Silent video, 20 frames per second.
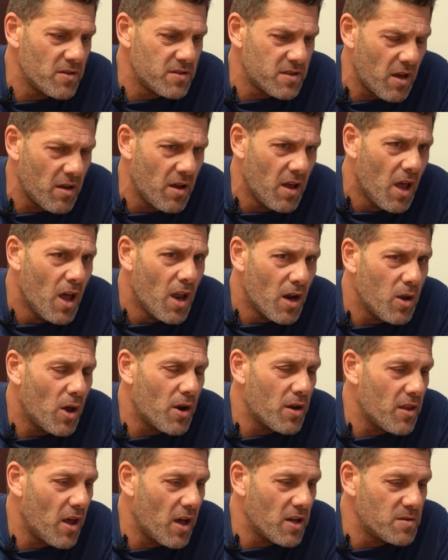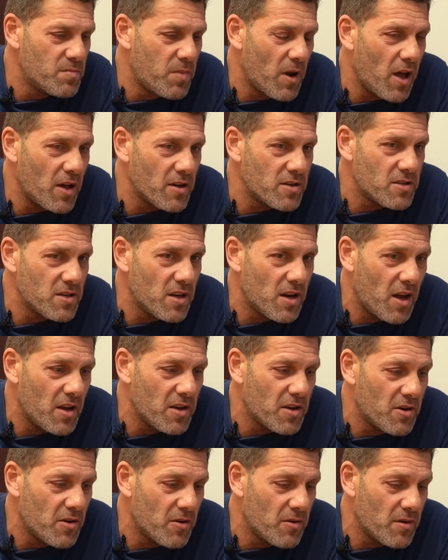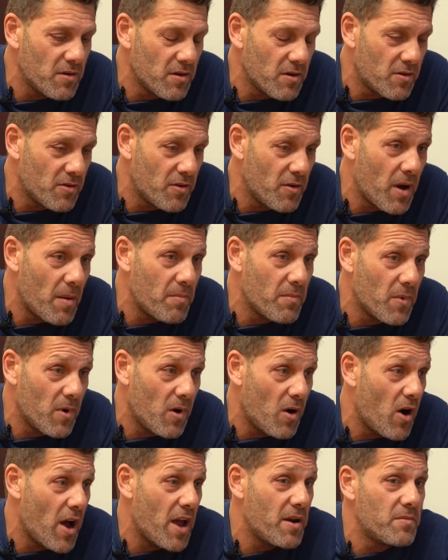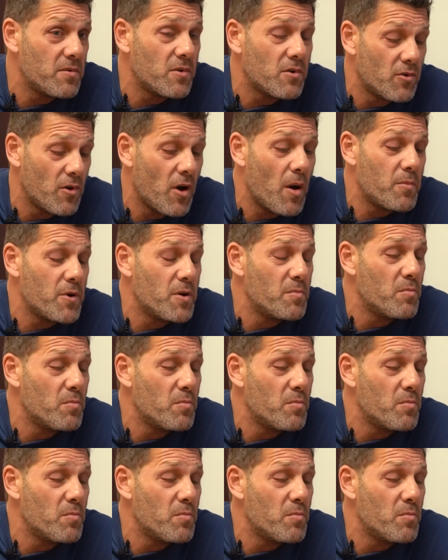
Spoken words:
So a lot of those blokes, you know, you grew up